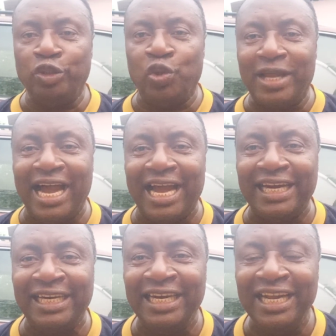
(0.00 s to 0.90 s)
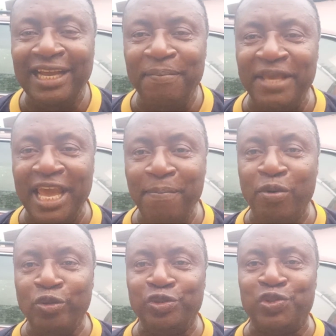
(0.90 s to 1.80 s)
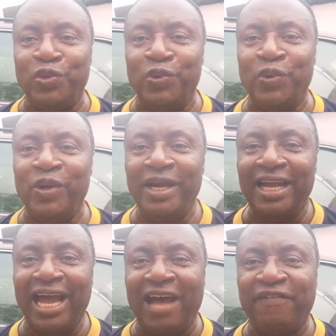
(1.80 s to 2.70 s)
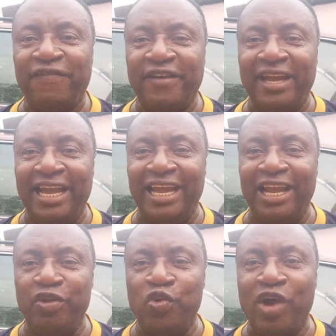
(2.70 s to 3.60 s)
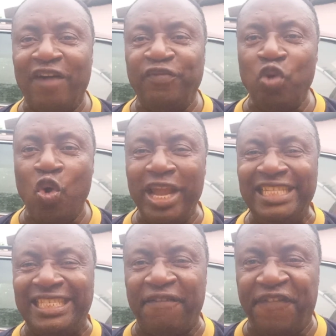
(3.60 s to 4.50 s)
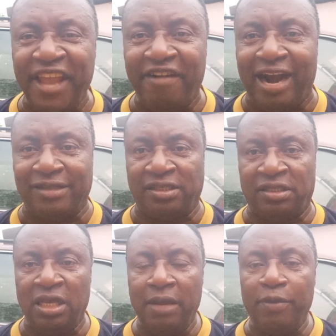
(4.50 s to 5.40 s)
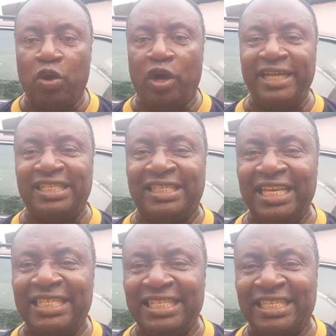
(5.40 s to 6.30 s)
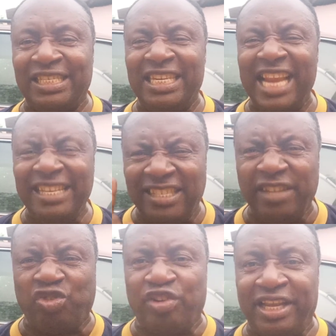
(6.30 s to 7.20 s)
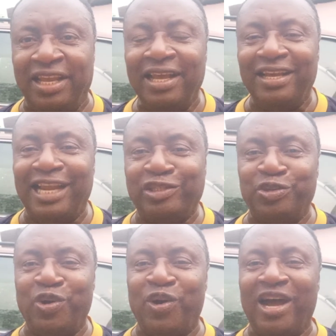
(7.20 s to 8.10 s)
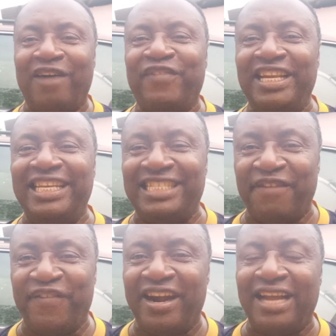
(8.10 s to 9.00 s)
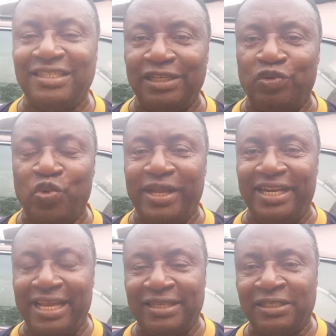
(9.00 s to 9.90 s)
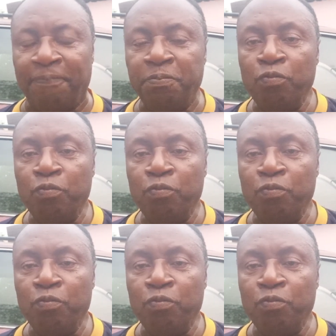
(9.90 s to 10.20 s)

you can be able to have uh, you have no interference because it is it is necessary that you don't have any interference in doing this